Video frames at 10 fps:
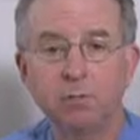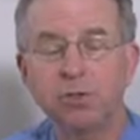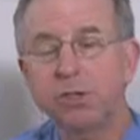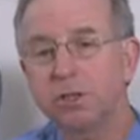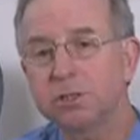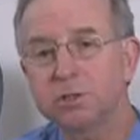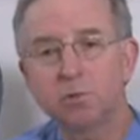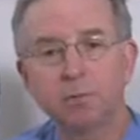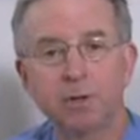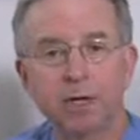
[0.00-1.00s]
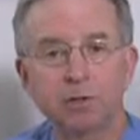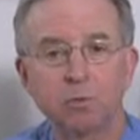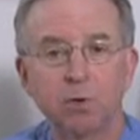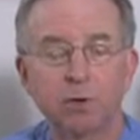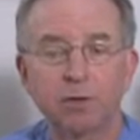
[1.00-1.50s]
a machinist that went back to
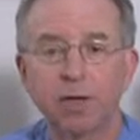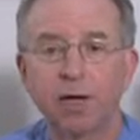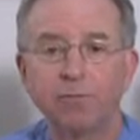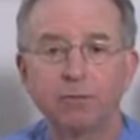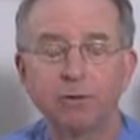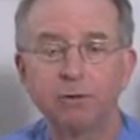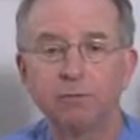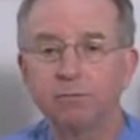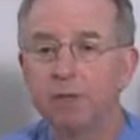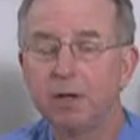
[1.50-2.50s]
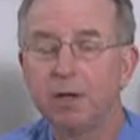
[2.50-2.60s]
work that afternoon.